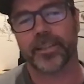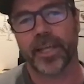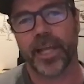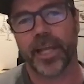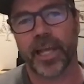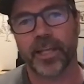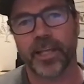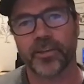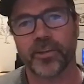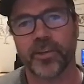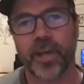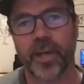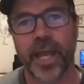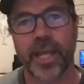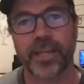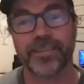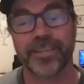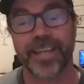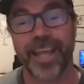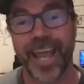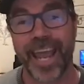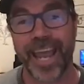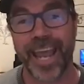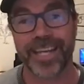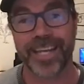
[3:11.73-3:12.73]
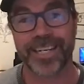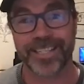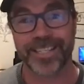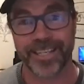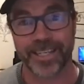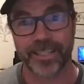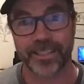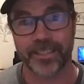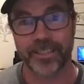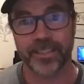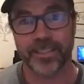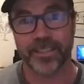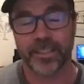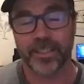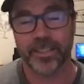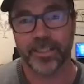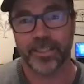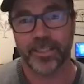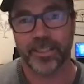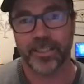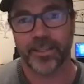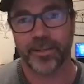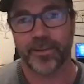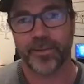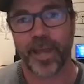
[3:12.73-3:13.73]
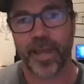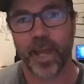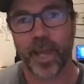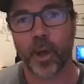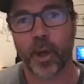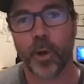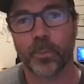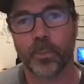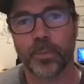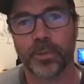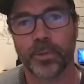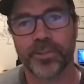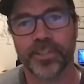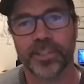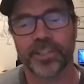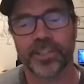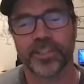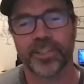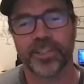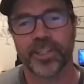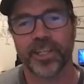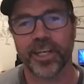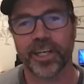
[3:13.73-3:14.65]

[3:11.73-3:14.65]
And you had to enter that competition.